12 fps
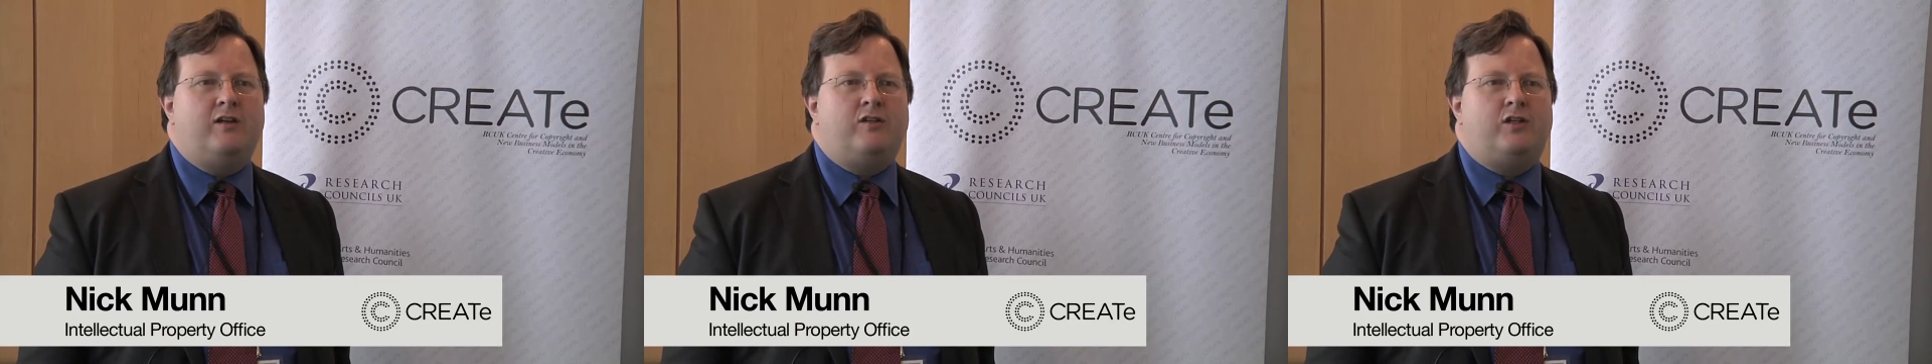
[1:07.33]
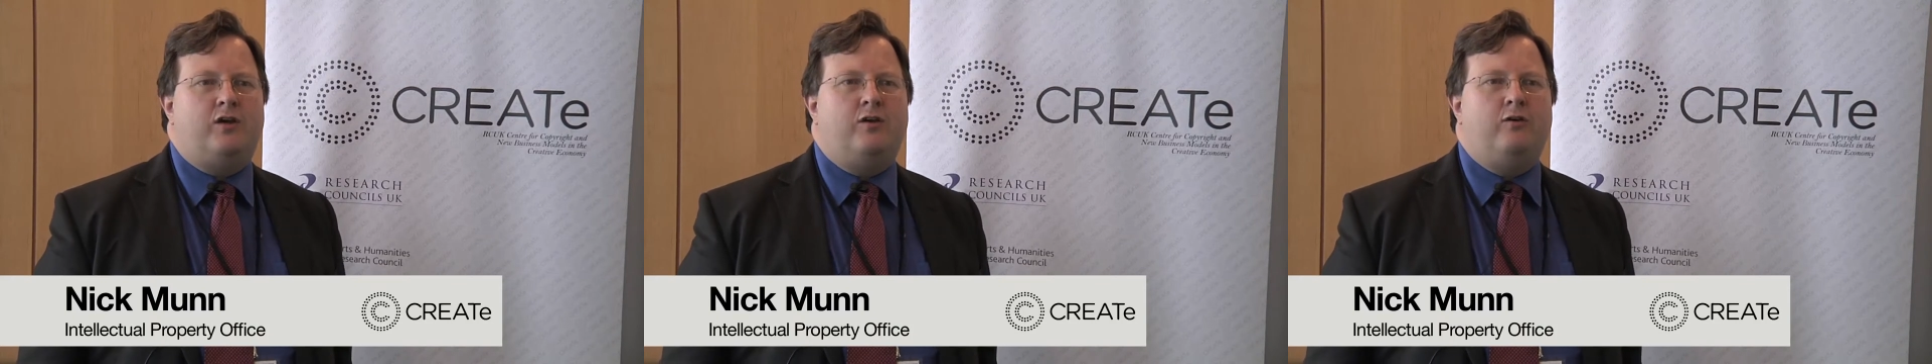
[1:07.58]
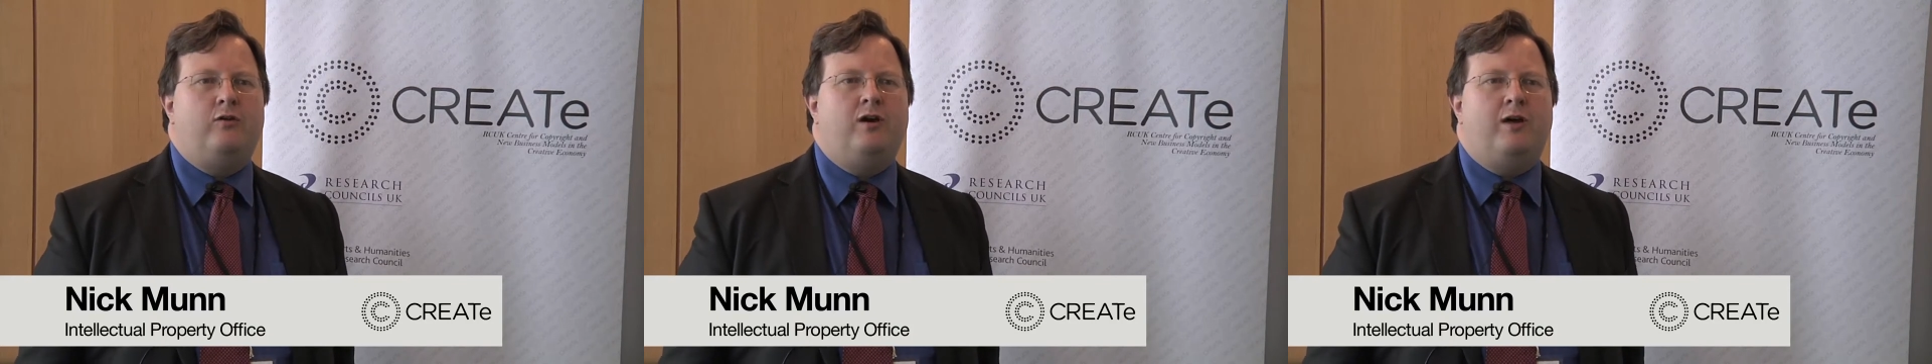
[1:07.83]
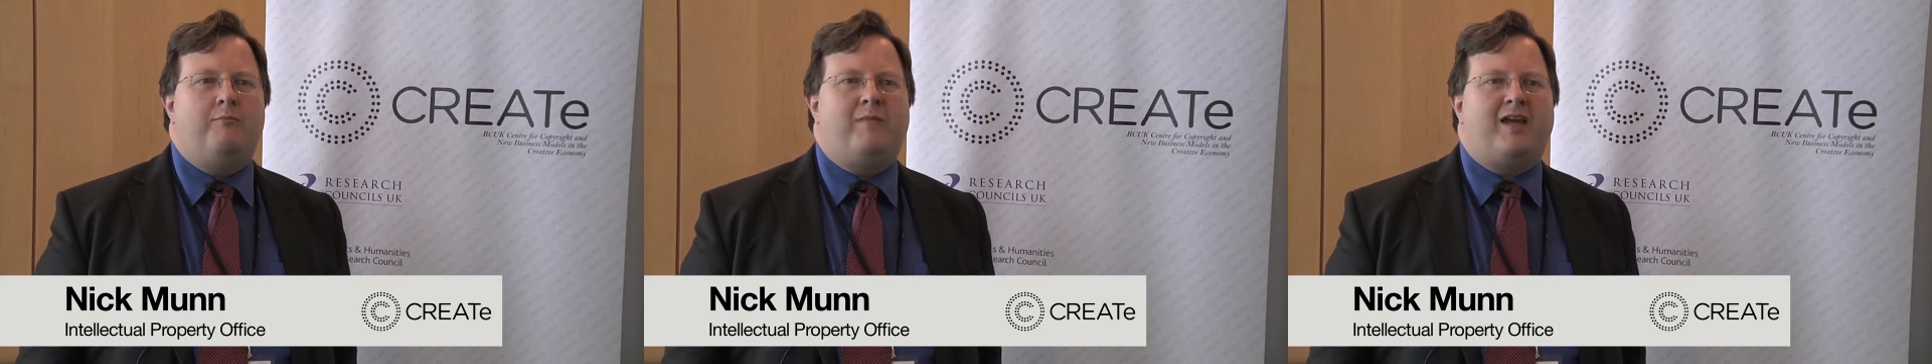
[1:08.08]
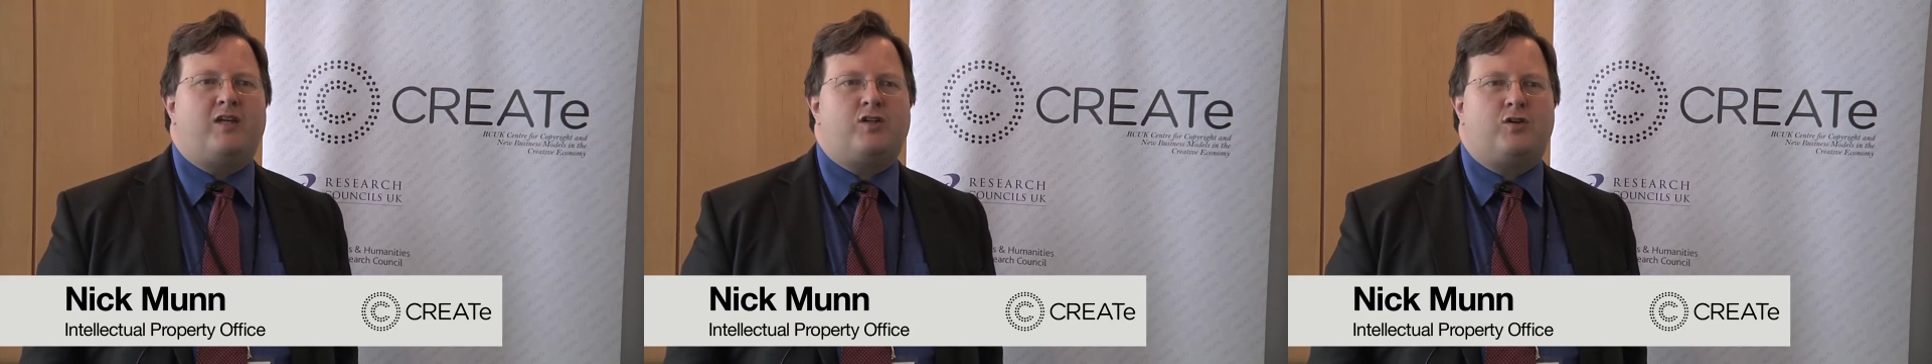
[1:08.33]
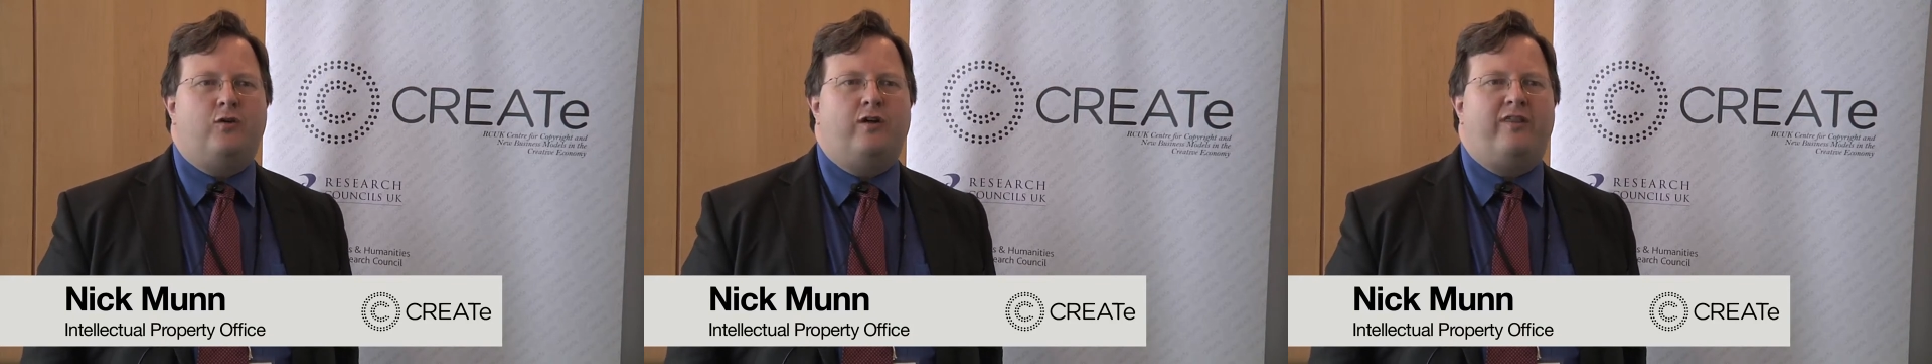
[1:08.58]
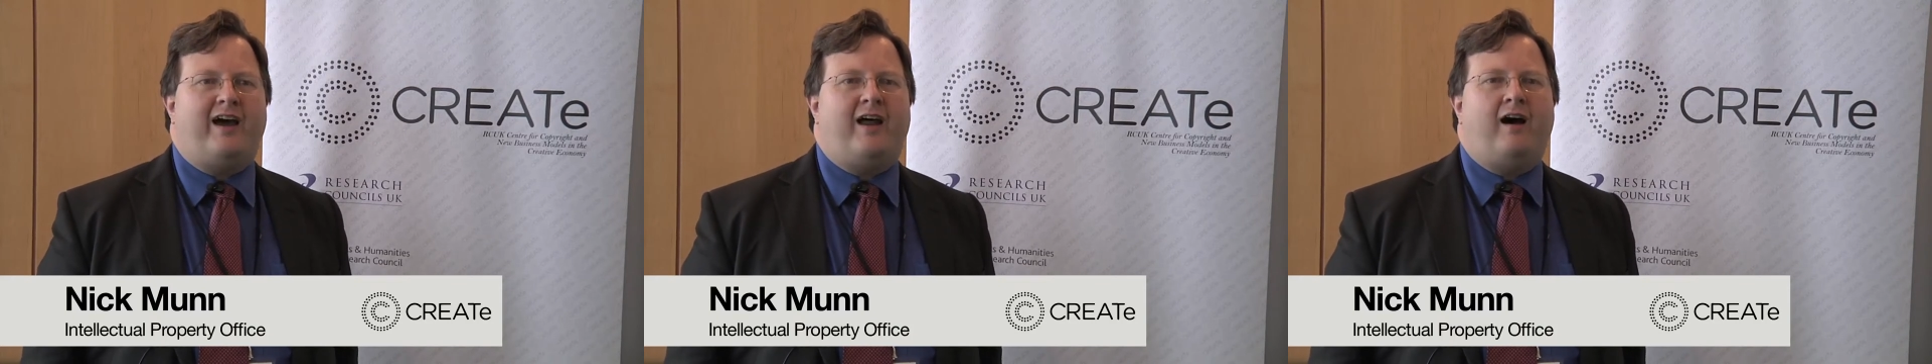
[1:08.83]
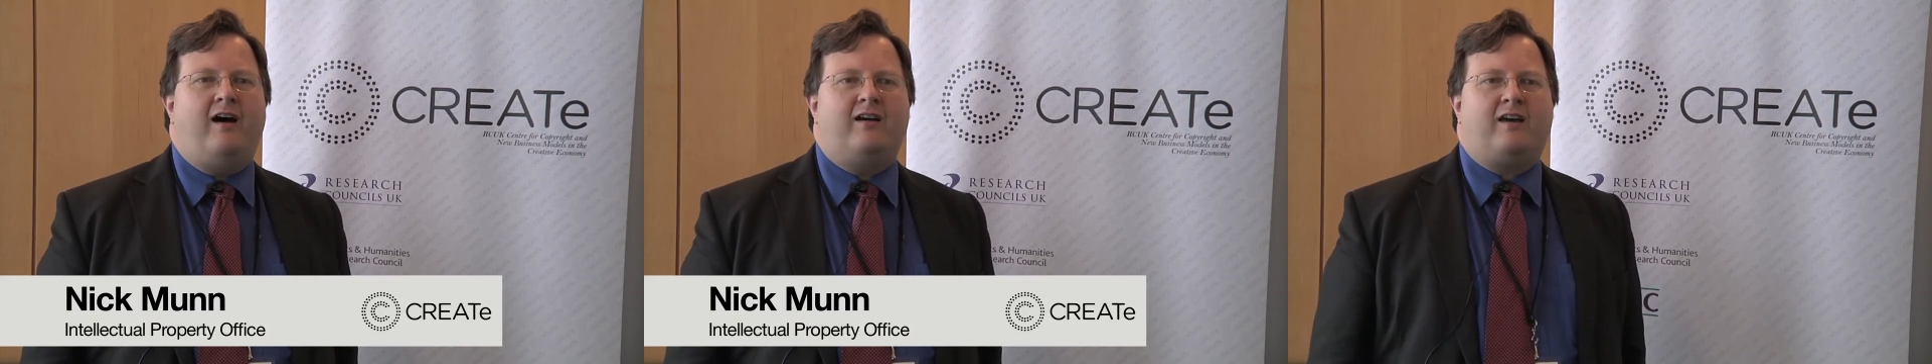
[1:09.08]
to make sure that
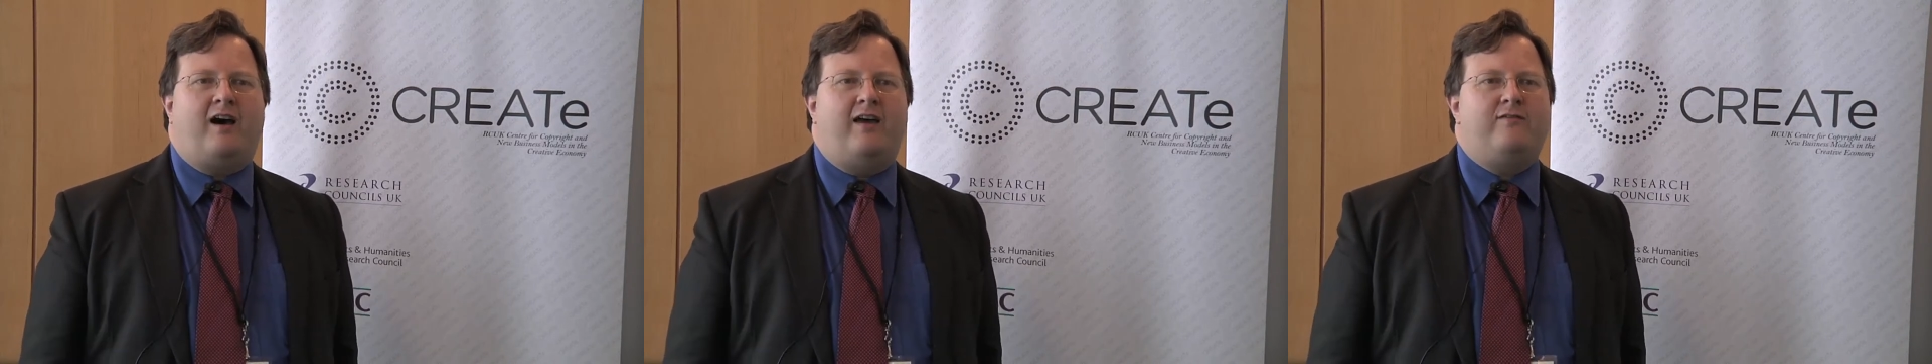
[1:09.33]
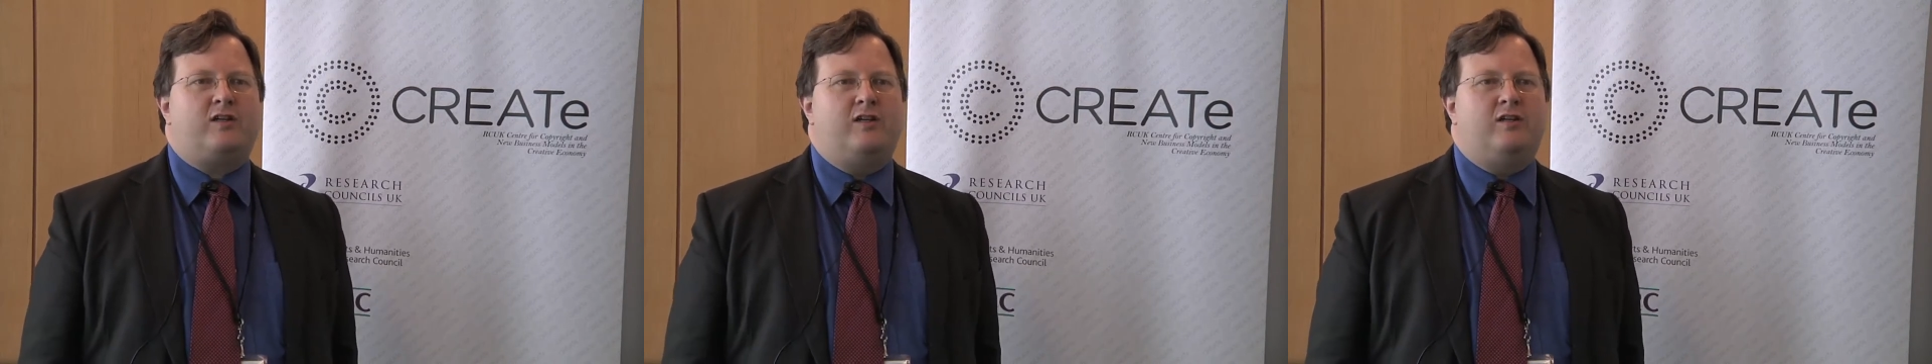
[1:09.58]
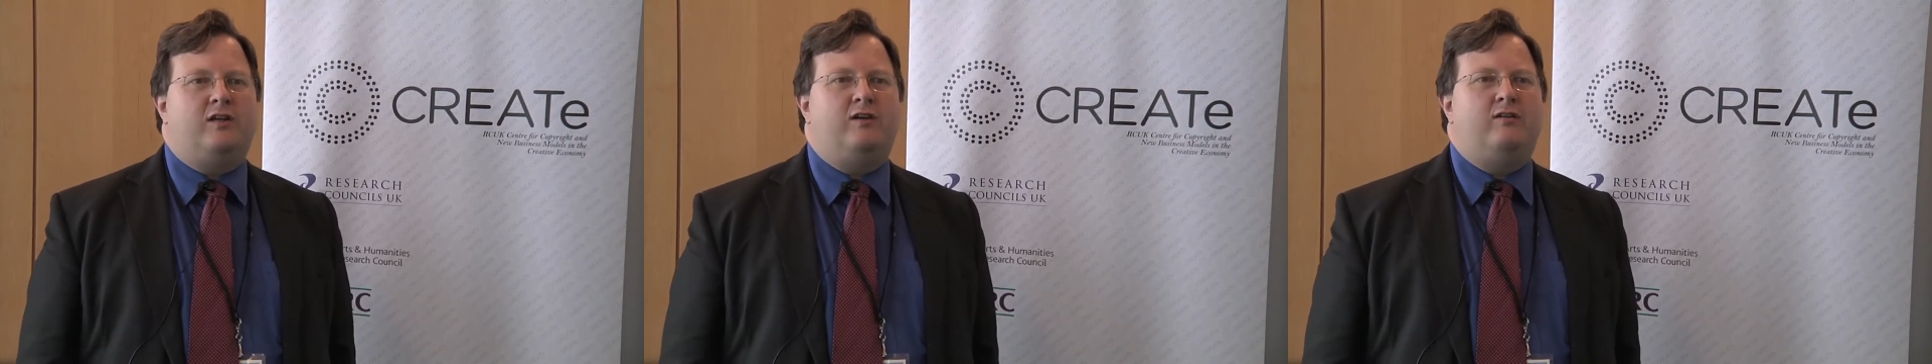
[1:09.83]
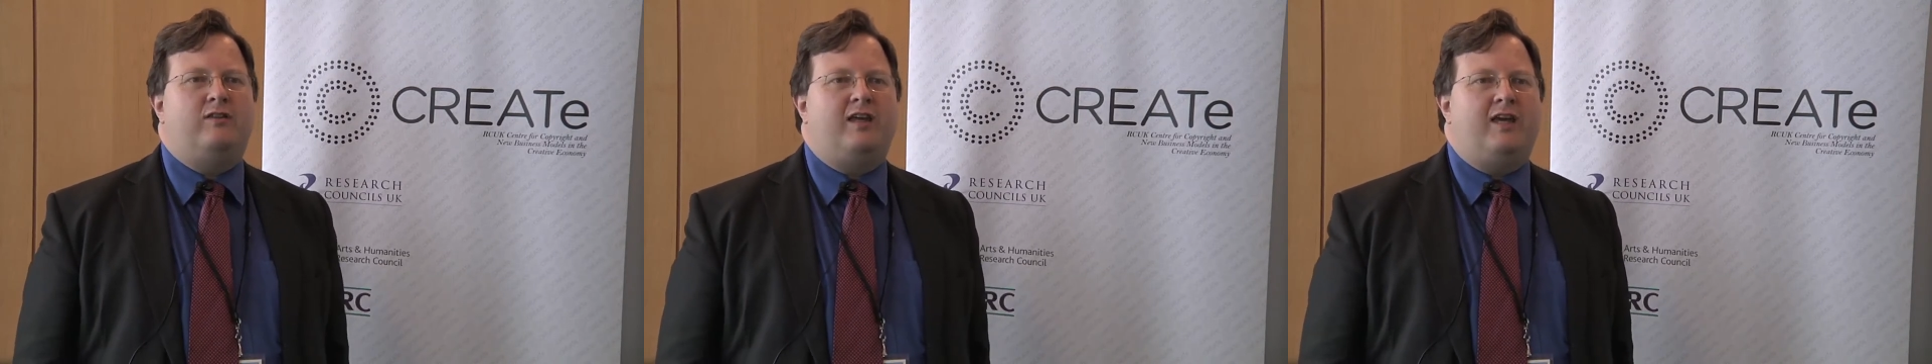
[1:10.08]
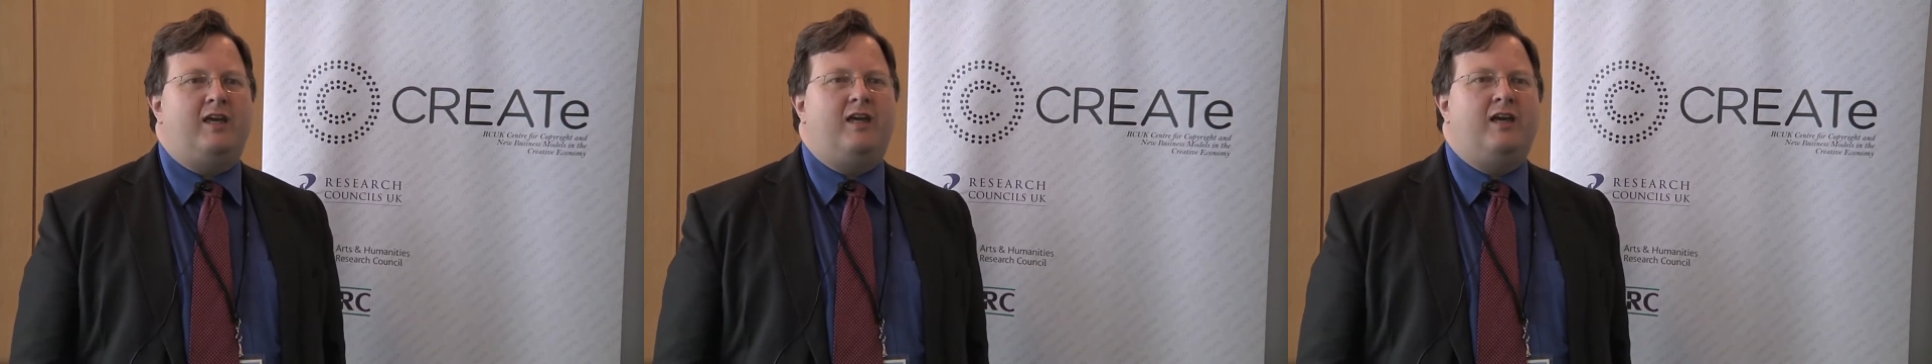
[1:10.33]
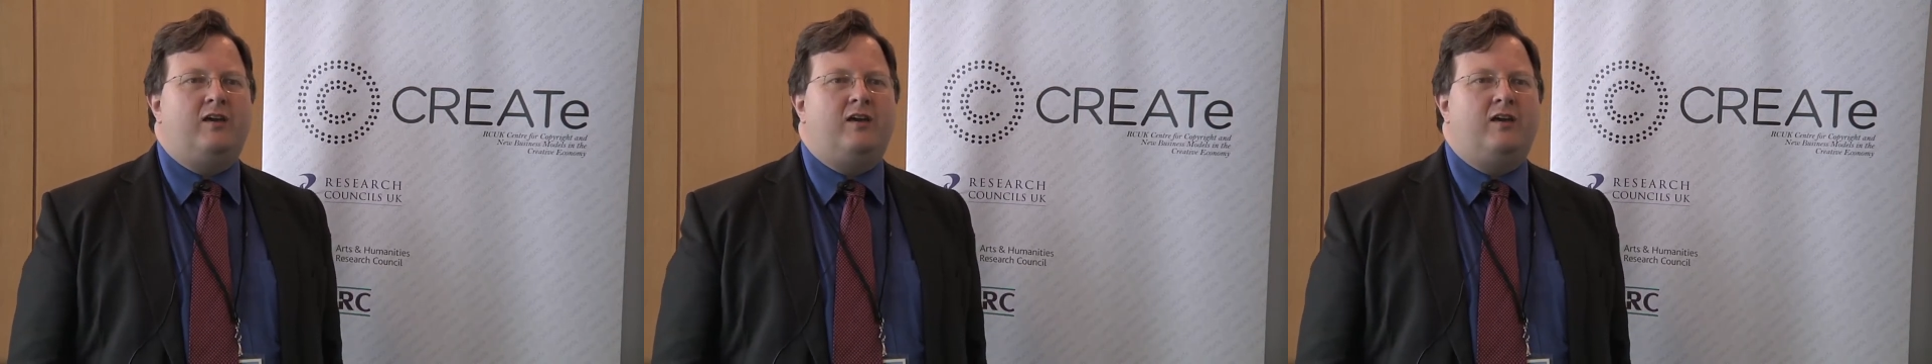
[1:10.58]
archives can do the